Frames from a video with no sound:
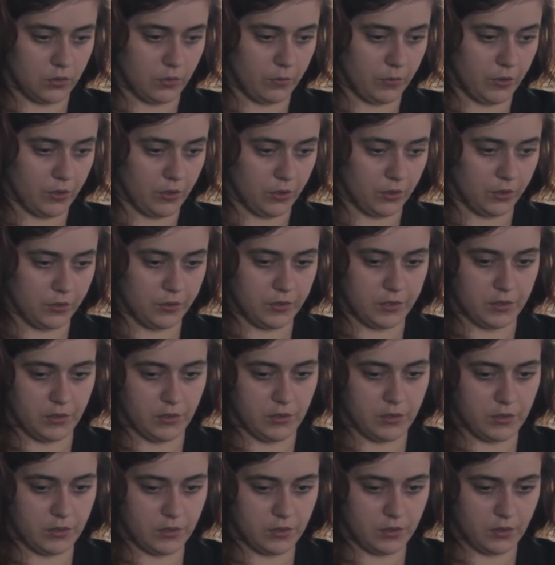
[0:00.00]
I'm gonna close
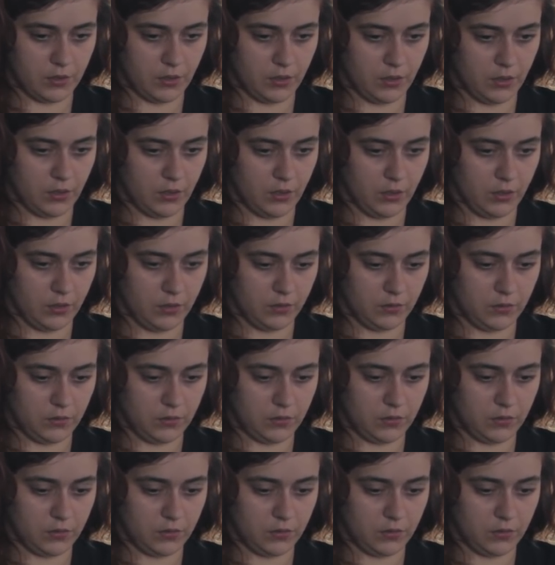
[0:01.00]
this and